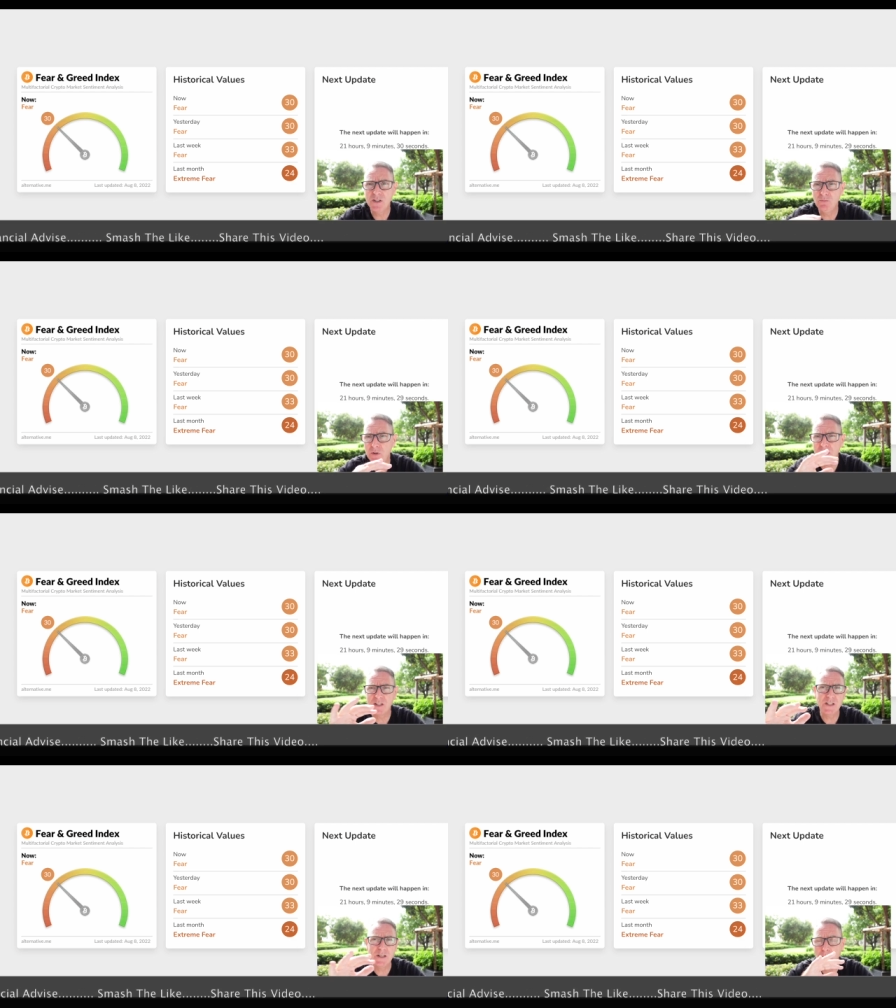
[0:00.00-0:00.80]
we
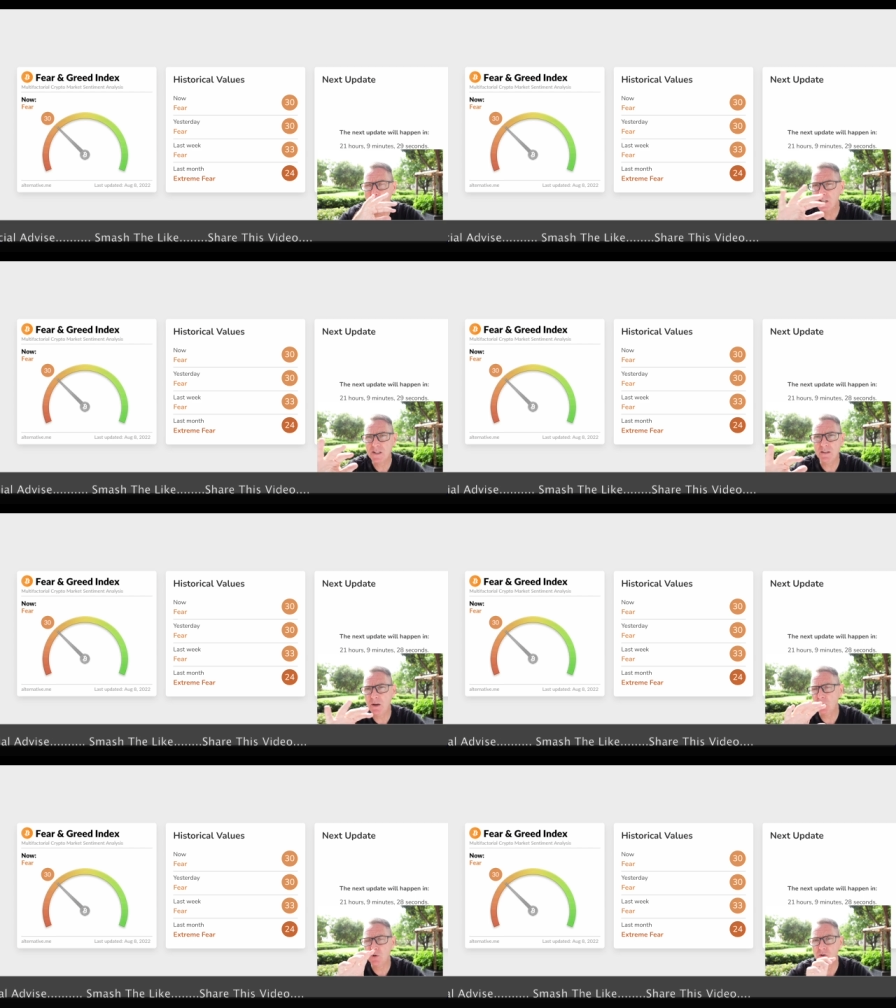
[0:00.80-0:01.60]
did see basically
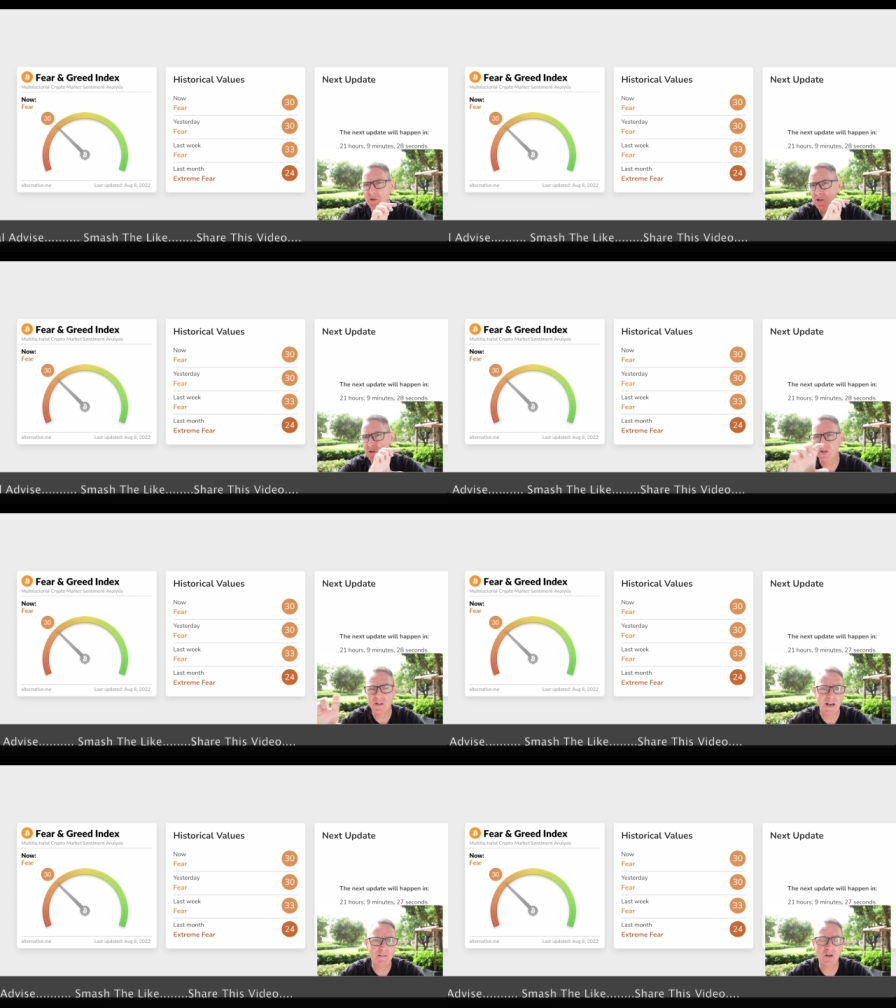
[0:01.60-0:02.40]
cryptocurrencies
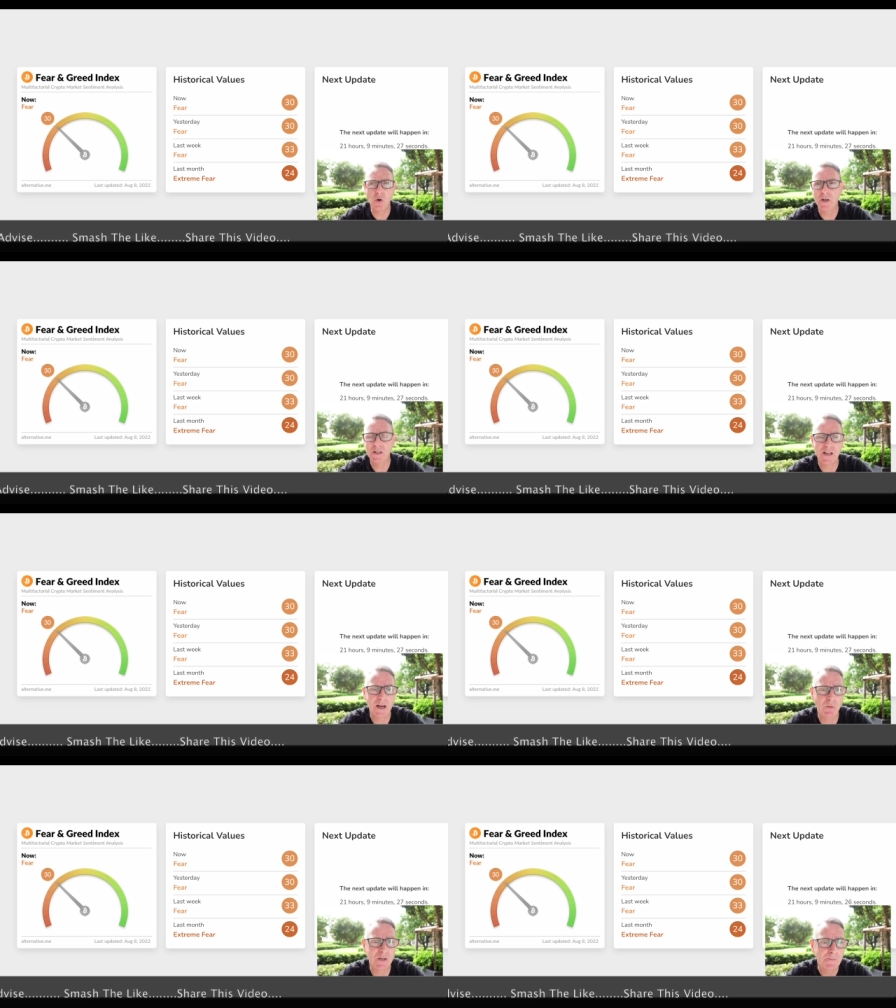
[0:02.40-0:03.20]
just kind of going
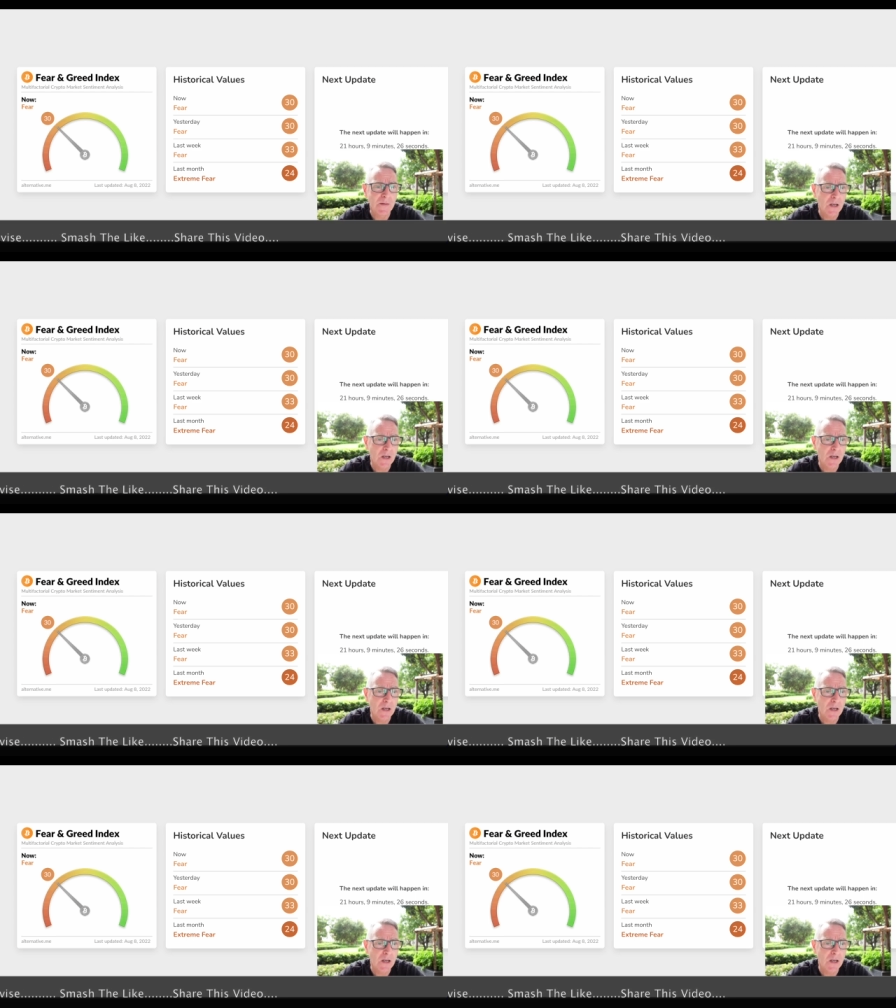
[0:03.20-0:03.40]
sideways.